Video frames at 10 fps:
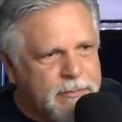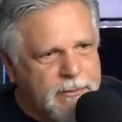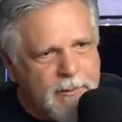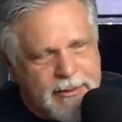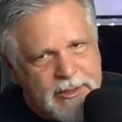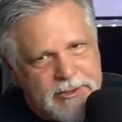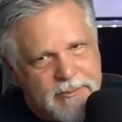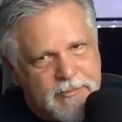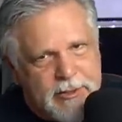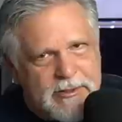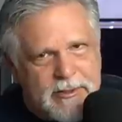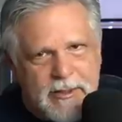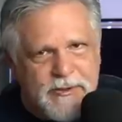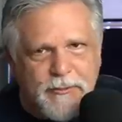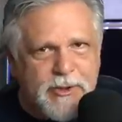I mean,
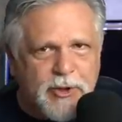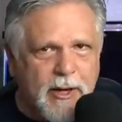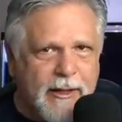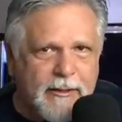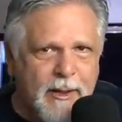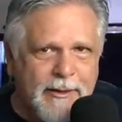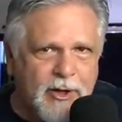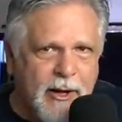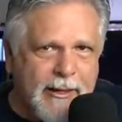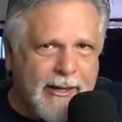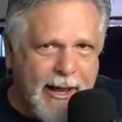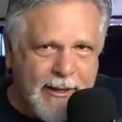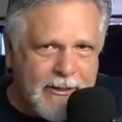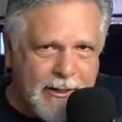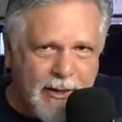these fish are like, I mean, they're like candy.